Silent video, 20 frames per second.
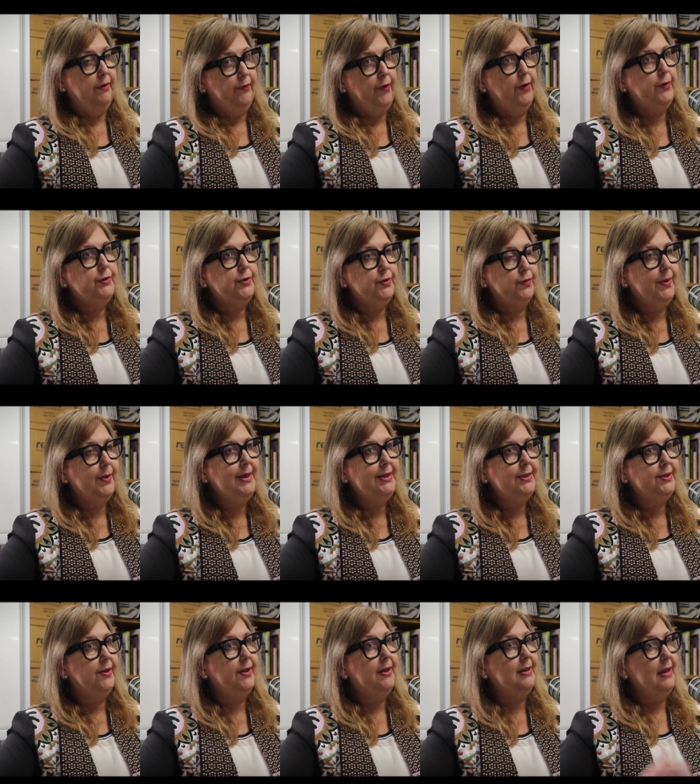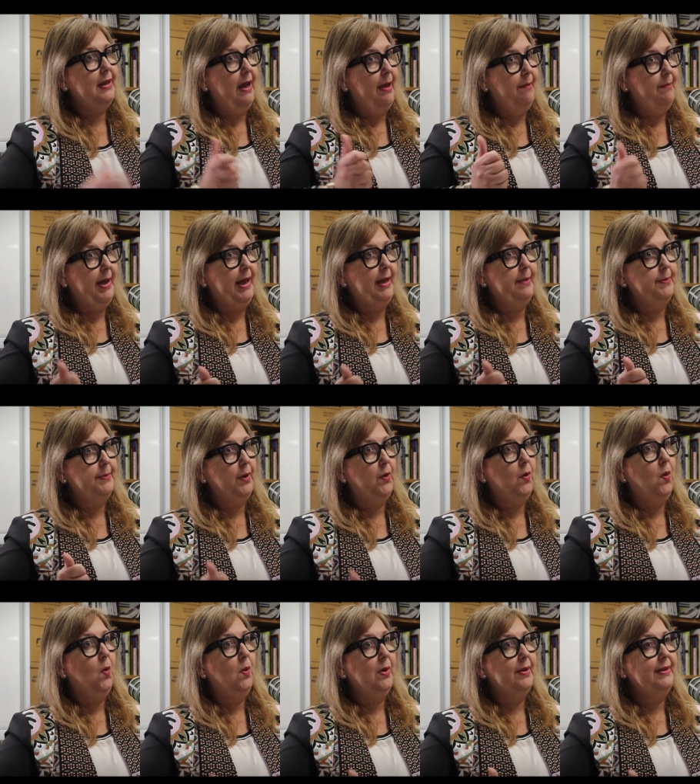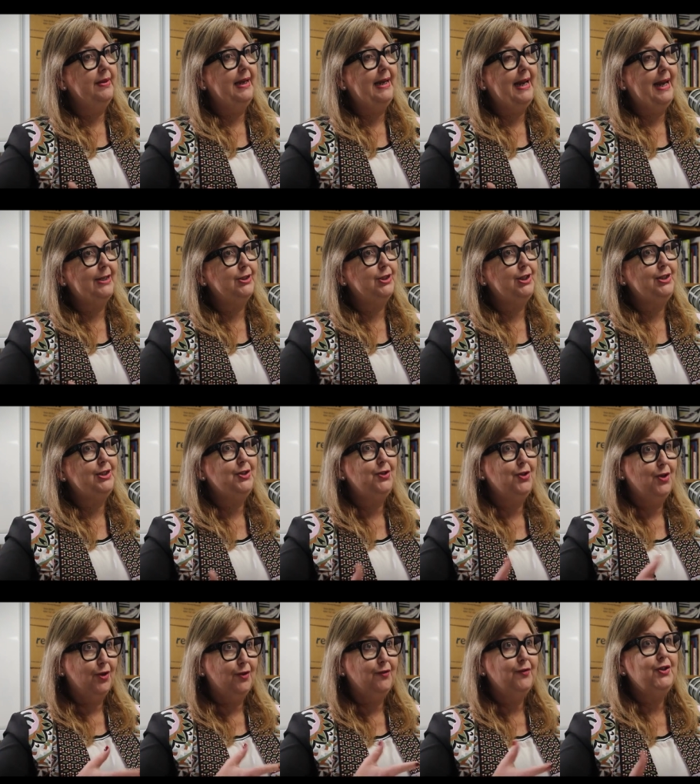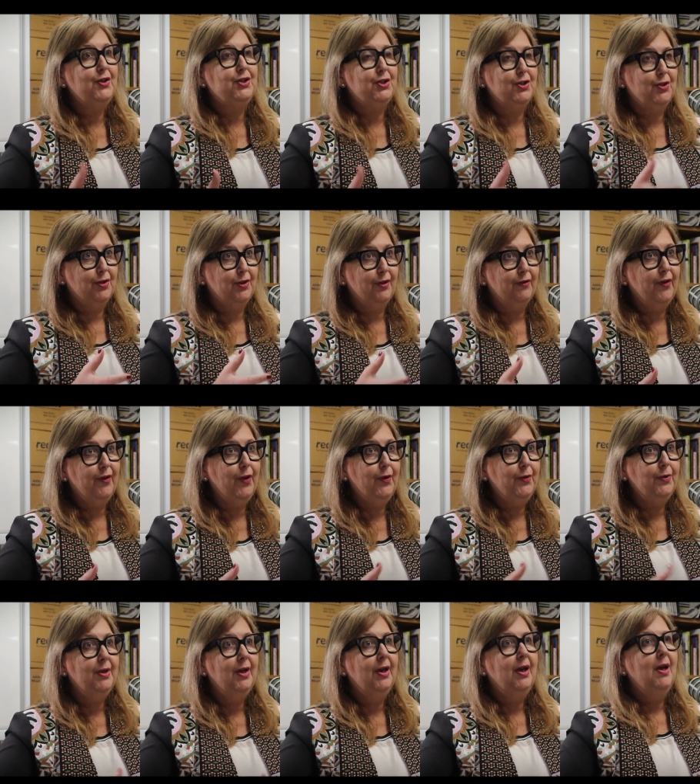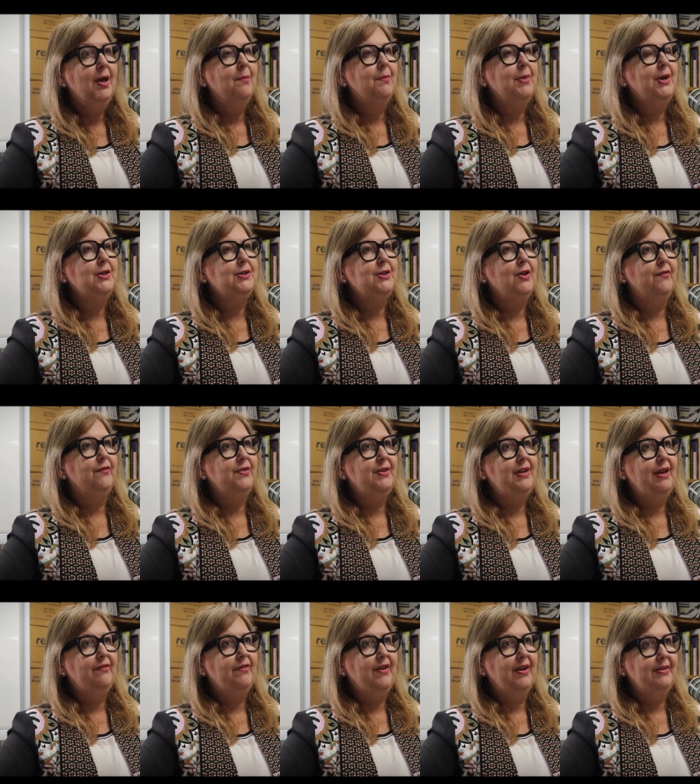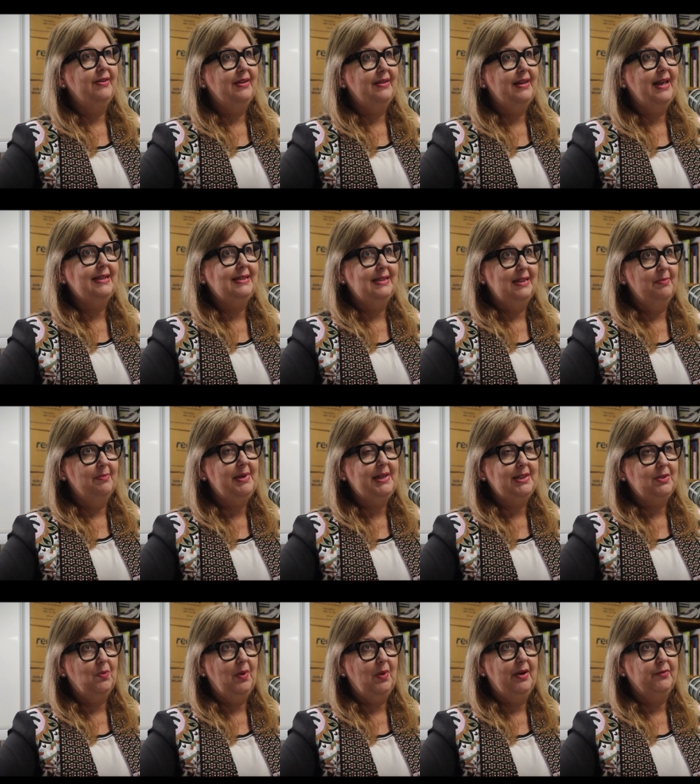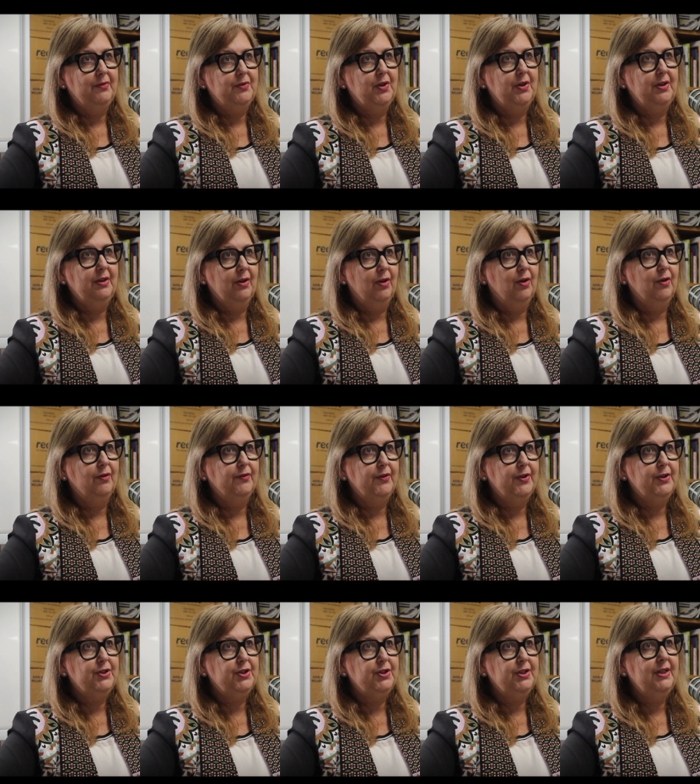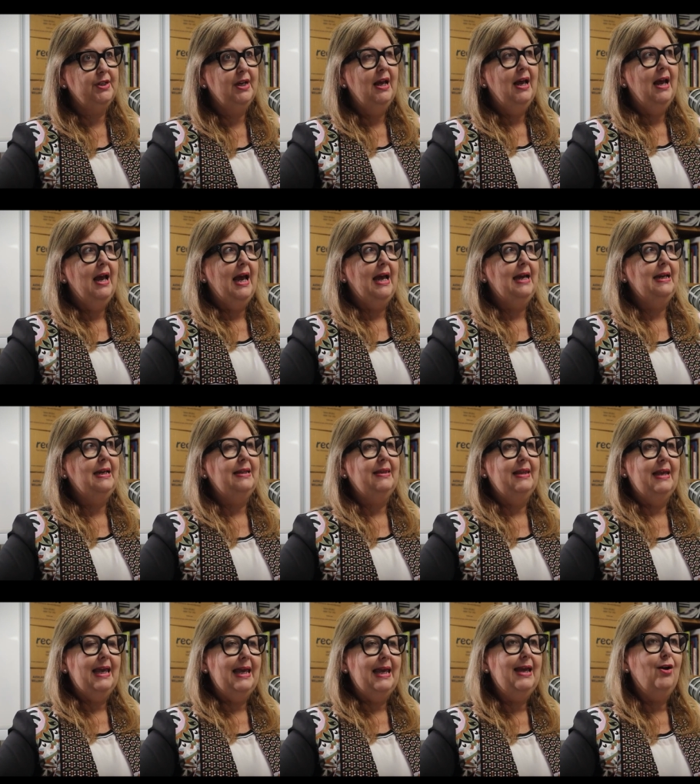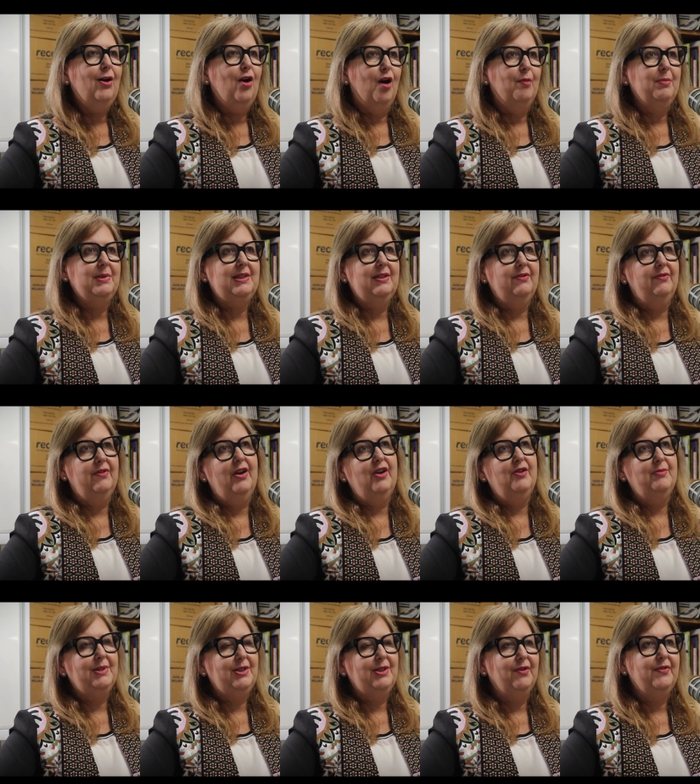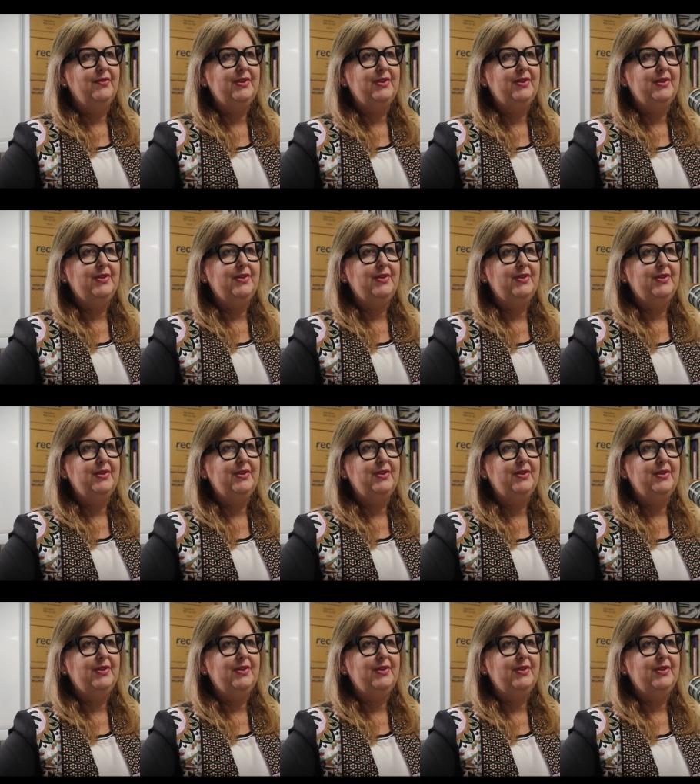the phone to ring so that they can pick up the call and then actually do the conversion on the phone because often they find that that's the best way of doing the conversion. And in the e commerce environment,